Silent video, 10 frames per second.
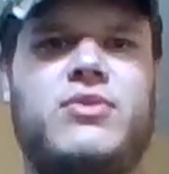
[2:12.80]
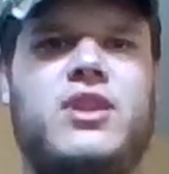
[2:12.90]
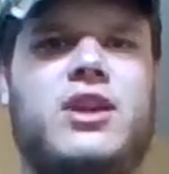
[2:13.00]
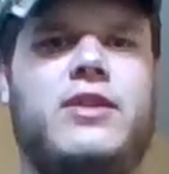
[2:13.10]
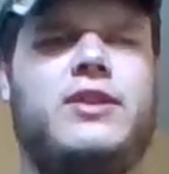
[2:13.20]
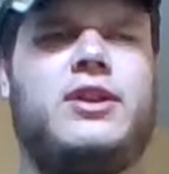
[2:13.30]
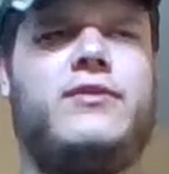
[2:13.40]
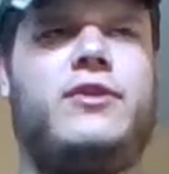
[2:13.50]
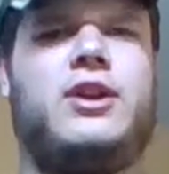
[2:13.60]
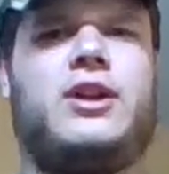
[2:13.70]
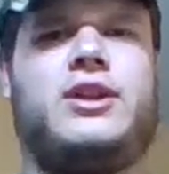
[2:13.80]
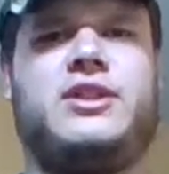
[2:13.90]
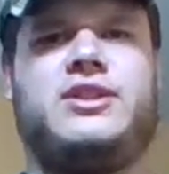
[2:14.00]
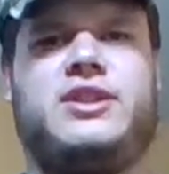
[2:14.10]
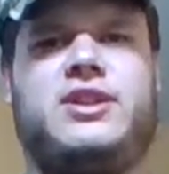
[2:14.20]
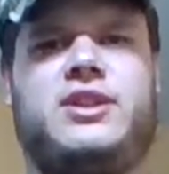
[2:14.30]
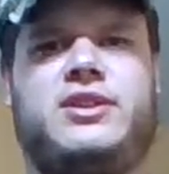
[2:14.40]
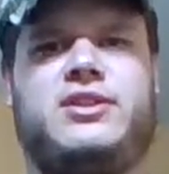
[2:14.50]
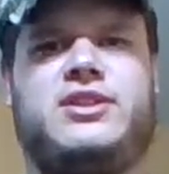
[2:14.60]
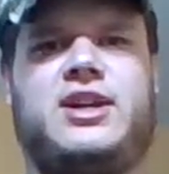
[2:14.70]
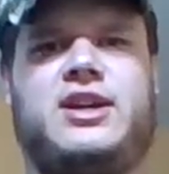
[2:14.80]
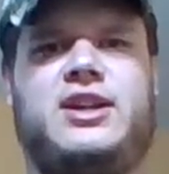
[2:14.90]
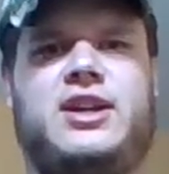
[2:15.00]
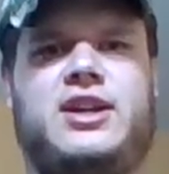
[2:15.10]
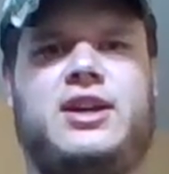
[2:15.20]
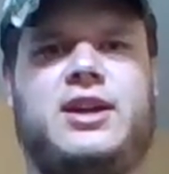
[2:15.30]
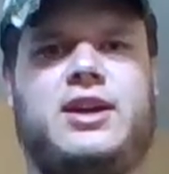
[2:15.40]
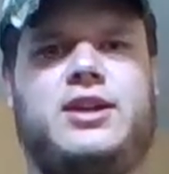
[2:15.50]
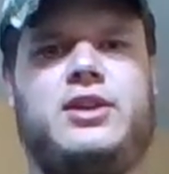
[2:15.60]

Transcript: even if you got a sit-in side kayak,